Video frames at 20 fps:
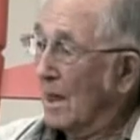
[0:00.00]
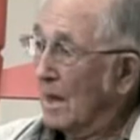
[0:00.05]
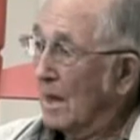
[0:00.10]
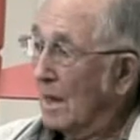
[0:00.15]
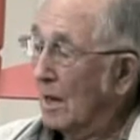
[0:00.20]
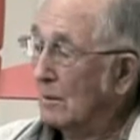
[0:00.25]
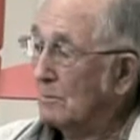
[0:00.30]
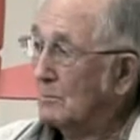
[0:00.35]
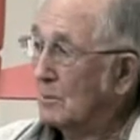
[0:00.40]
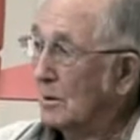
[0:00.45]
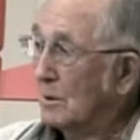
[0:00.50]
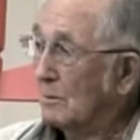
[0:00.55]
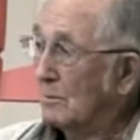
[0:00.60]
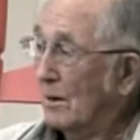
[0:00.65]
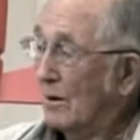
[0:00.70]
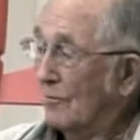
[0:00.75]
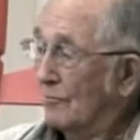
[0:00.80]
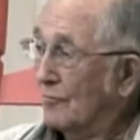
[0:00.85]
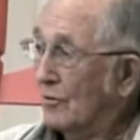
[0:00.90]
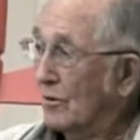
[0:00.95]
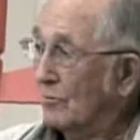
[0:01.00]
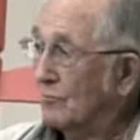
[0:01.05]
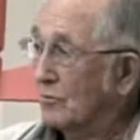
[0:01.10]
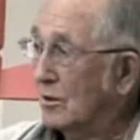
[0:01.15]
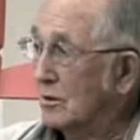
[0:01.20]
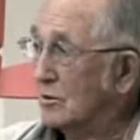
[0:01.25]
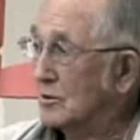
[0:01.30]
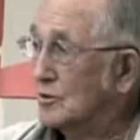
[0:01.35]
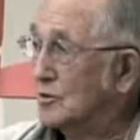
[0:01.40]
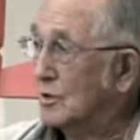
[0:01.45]
I put about
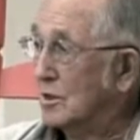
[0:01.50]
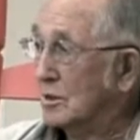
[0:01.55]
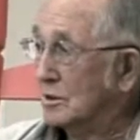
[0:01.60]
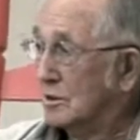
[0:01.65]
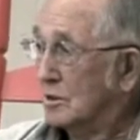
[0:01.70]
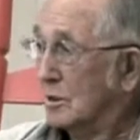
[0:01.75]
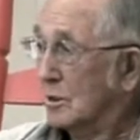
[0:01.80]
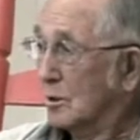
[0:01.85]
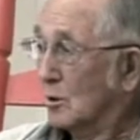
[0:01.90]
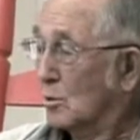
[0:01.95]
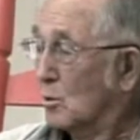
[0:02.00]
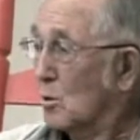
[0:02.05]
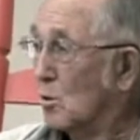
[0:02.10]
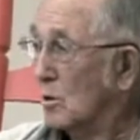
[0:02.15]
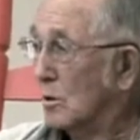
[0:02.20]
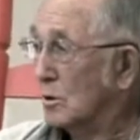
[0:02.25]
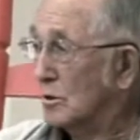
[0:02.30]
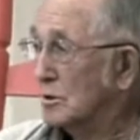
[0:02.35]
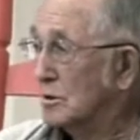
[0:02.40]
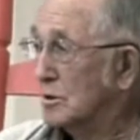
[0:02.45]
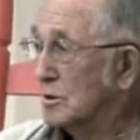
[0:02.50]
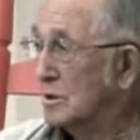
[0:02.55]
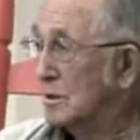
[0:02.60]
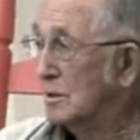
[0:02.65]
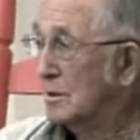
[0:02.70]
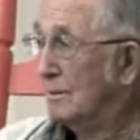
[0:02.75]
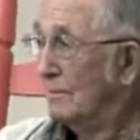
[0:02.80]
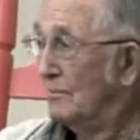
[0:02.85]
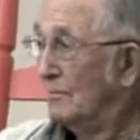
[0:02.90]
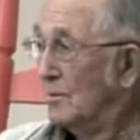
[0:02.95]
15 or 16 quarters
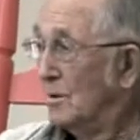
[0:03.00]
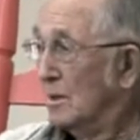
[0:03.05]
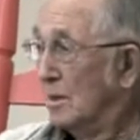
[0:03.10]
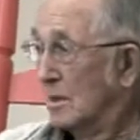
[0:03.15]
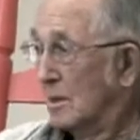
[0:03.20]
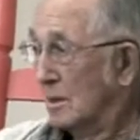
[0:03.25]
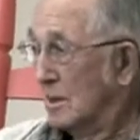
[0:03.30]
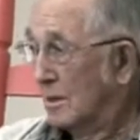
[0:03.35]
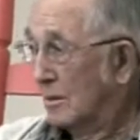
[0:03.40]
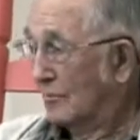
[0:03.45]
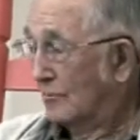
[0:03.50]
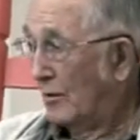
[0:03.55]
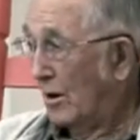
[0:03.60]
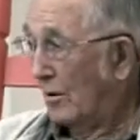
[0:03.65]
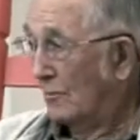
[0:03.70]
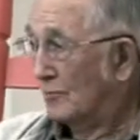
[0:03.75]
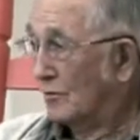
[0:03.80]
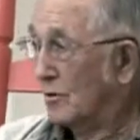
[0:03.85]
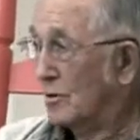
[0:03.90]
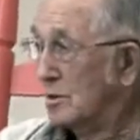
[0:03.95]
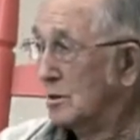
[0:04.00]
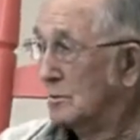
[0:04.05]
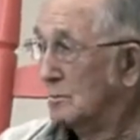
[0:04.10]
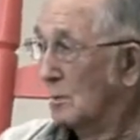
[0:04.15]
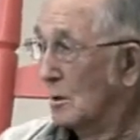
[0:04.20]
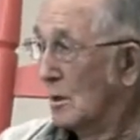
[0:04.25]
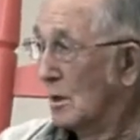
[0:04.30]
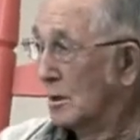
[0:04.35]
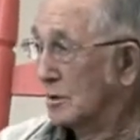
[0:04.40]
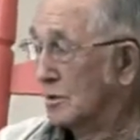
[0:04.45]
in a freeze
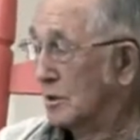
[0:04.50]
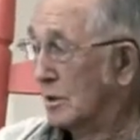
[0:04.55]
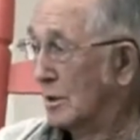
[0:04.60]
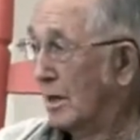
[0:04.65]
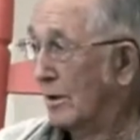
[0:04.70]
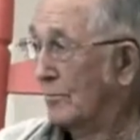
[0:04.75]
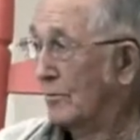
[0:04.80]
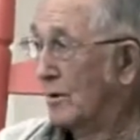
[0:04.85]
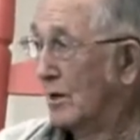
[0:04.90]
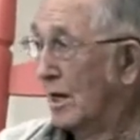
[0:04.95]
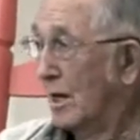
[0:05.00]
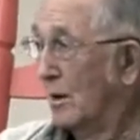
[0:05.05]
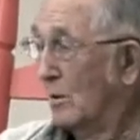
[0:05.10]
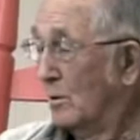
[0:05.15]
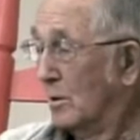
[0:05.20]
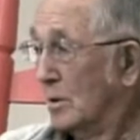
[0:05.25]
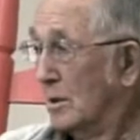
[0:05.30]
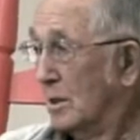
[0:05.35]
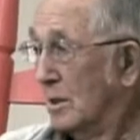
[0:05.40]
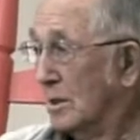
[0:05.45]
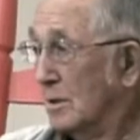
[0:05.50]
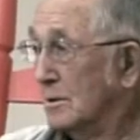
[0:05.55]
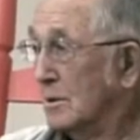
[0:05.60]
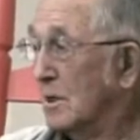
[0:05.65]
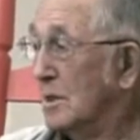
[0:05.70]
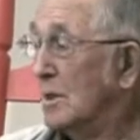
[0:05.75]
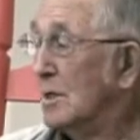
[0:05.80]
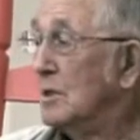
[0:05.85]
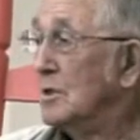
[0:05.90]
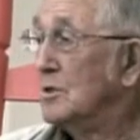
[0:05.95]
box, and every now and then
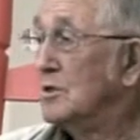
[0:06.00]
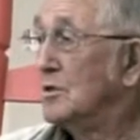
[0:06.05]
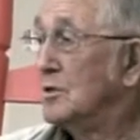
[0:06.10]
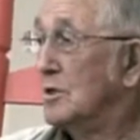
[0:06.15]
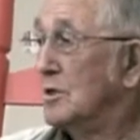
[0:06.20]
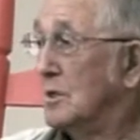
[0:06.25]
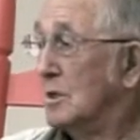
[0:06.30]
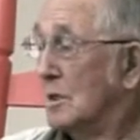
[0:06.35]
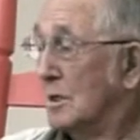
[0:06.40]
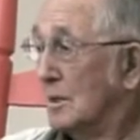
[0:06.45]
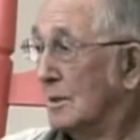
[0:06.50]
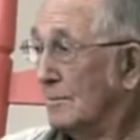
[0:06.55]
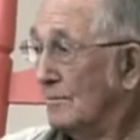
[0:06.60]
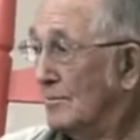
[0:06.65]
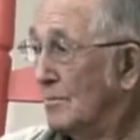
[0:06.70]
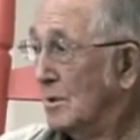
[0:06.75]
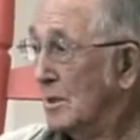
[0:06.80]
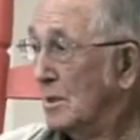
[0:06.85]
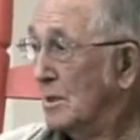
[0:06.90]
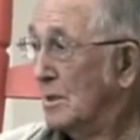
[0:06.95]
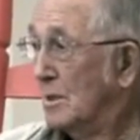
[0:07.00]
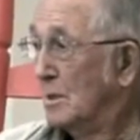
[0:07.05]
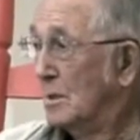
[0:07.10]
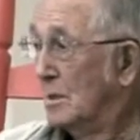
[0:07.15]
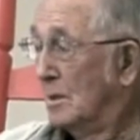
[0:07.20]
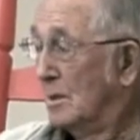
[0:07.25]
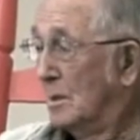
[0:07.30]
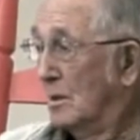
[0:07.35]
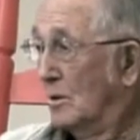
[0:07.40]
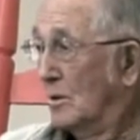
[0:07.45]
she'd, uh,
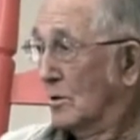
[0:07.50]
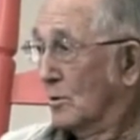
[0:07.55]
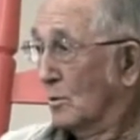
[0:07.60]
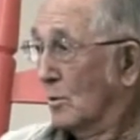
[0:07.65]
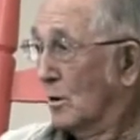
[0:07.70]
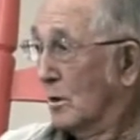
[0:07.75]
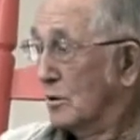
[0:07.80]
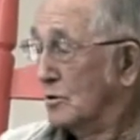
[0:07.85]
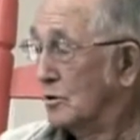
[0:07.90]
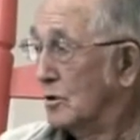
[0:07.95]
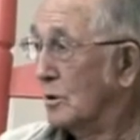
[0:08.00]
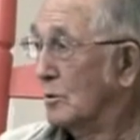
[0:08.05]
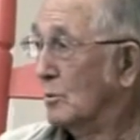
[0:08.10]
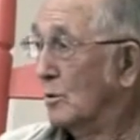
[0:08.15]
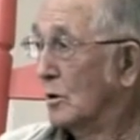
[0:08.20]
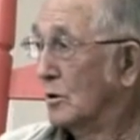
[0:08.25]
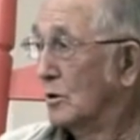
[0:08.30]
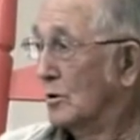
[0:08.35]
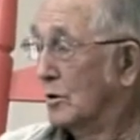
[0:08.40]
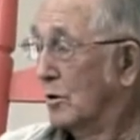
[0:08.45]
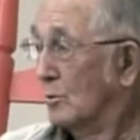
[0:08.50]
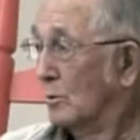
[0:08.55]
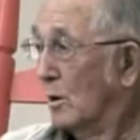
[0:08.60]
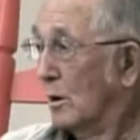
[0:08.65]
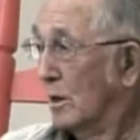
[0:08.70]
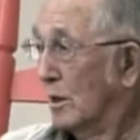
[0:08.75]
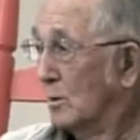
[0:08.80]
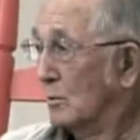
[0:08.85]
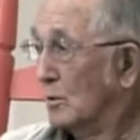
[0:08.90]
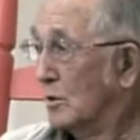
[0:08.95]
or Gwen, she would, or
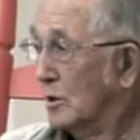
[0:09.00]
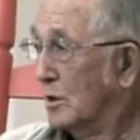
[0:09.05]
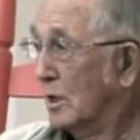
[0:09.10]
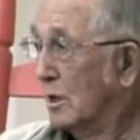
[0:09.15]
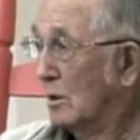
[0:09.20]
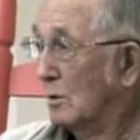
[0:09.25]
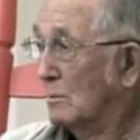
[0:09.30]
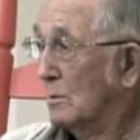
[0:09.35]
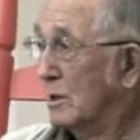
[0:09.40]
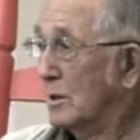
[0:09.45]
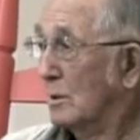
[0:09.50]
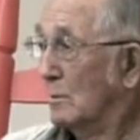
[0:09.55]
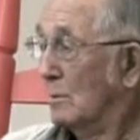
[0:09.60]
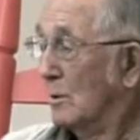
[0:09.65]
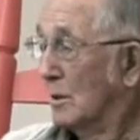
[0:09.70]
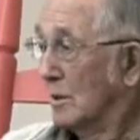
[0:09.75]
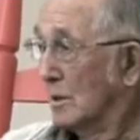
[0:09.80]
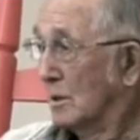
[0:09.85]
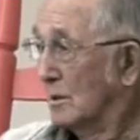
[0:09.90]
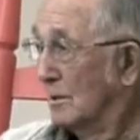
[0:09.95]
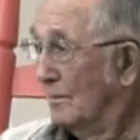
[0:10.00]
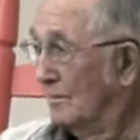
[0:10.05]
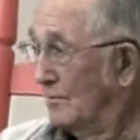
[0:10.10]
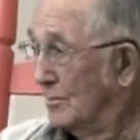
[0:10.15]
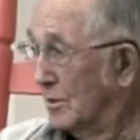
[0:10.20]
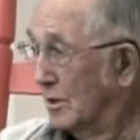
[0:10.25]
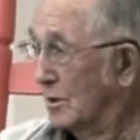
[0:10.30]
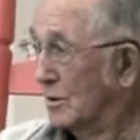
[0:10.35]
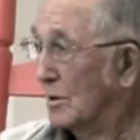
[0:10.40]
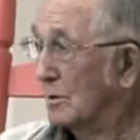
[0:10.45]
Gwenny would tell me to bring a,
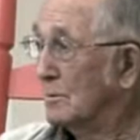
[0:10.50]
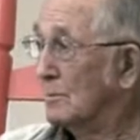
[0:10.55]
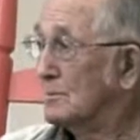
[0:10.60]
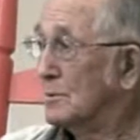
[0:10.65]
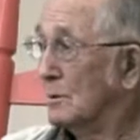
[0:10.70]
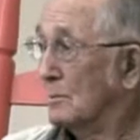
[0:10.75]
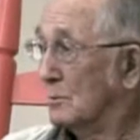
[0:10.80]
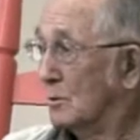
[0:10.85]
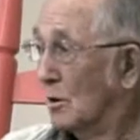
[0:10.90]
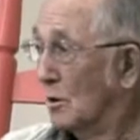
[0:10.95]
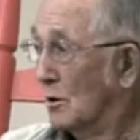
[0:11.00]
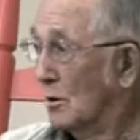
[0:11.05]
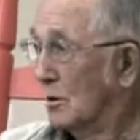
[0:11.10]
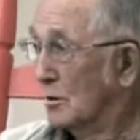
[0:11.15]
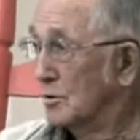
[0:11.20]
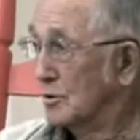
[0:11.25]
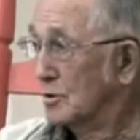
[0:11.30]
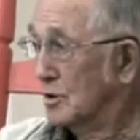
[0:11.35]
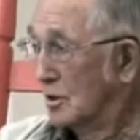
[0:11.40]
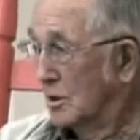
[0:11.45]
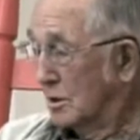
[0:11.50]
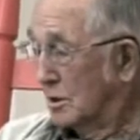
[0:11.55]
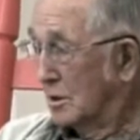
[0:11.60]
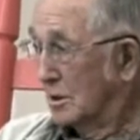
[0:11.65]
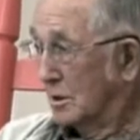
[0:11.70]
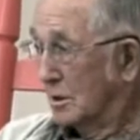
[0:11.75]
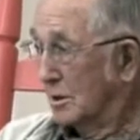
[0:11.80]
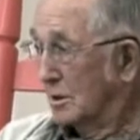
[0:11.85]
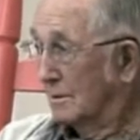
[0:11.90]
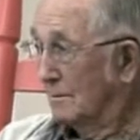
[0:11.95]
get her some turtle, and she'd
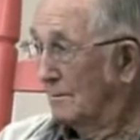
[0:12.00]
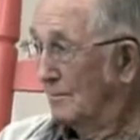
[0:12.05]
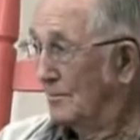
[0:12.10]
cook it.